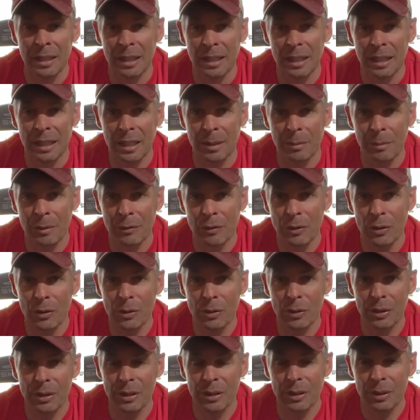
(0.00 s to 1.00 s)
A
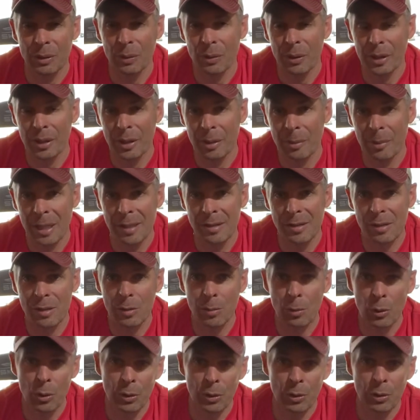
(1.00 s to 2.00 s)
few, one of the baits is
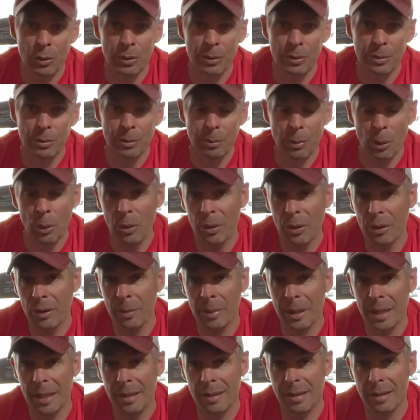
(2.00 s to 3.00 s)
both of the
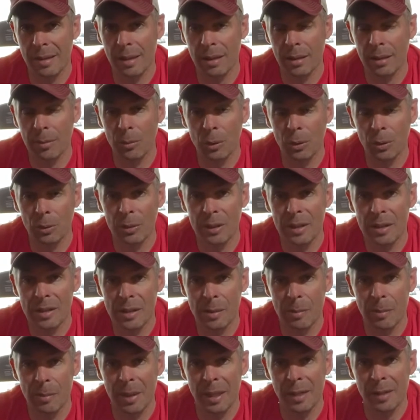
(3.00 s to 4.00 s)
baits are more
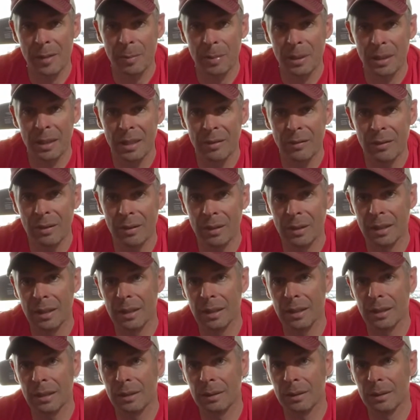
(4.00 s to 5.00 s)
recent baits, but
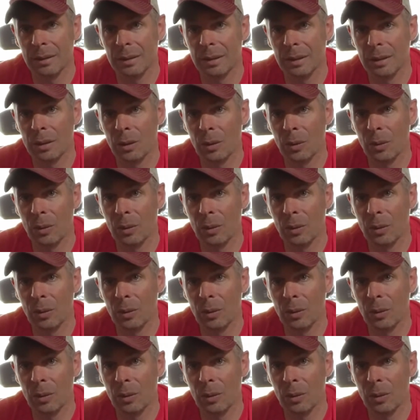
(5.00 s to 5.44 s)
even,